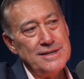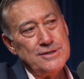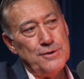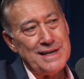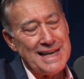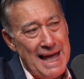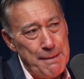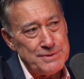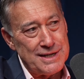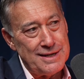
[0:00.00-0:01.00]
So the
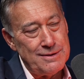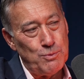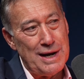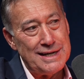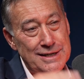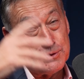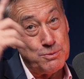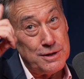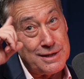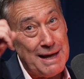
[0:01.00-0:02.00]
captain, where did the
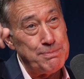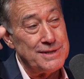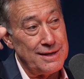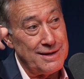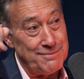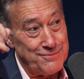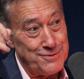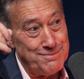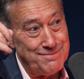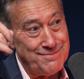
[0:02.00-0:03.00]
word captain come
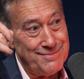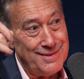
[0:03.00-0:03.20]
from?